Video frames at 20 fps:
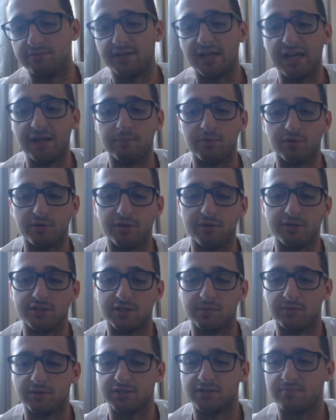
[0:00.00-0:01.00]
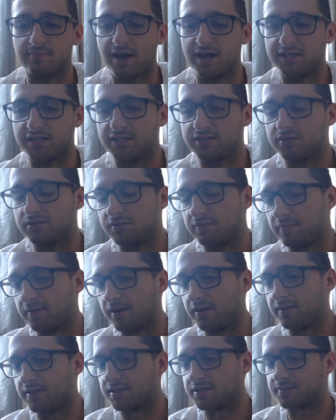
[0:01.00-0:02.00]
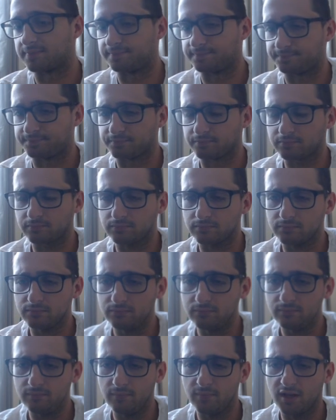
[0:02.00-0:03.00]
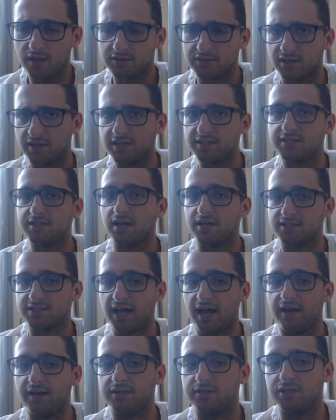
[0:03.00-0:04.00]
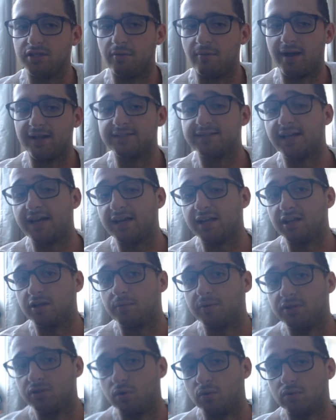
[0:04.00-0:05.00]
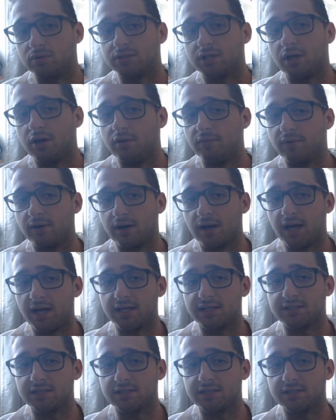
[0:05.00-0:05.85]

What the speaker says: deep or use them onto magisk or something like this. So this is our standard two-man take that we talked over last